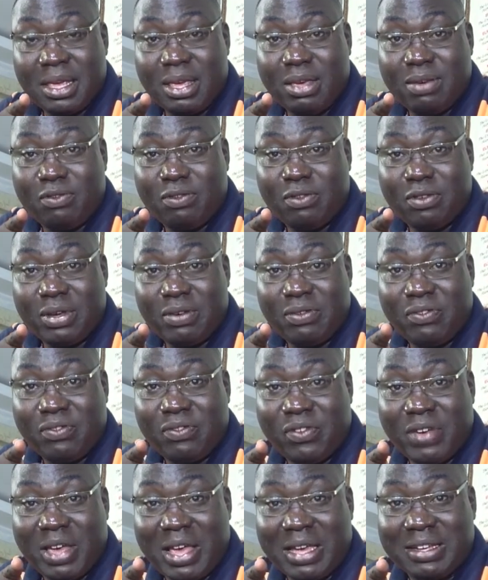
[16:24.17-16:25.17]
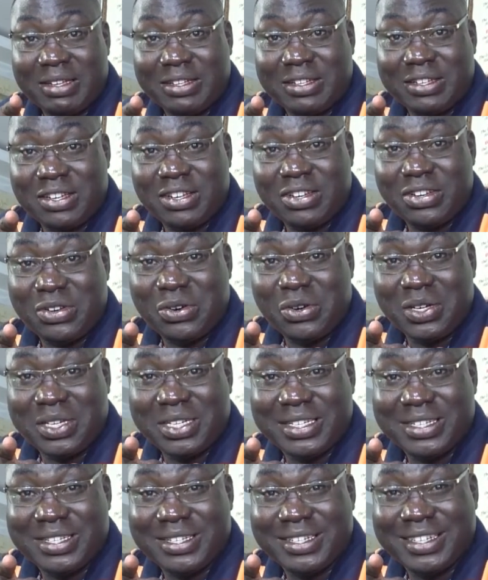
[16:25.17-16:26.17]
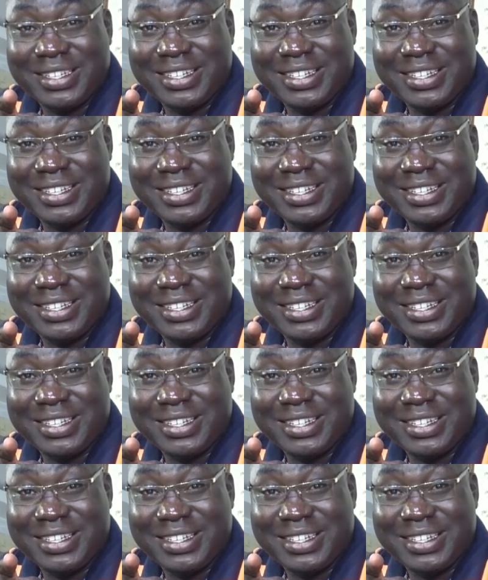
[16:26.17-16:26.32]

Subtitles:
if we faint not.